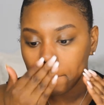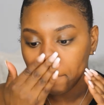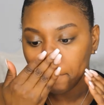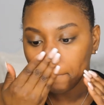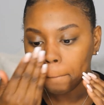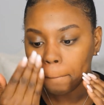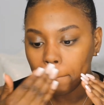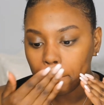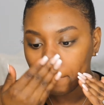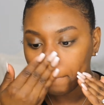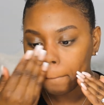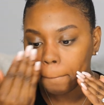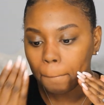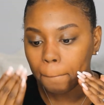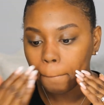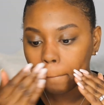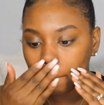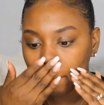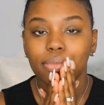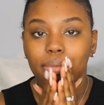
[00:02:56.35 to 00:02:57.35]
You guys know I
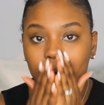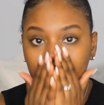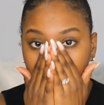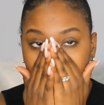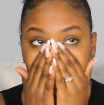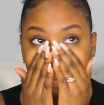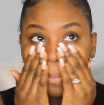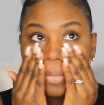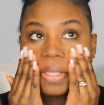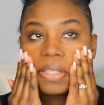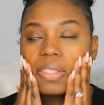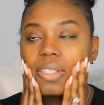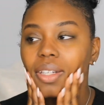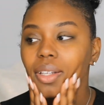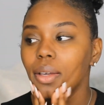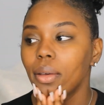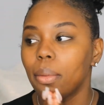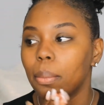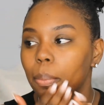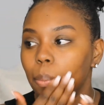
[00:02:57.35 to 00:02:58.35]
love this
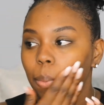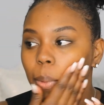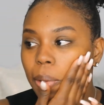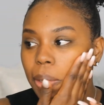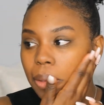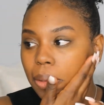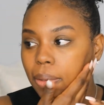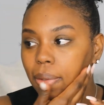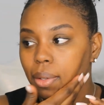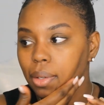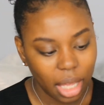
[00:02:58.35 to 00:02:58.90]
primer.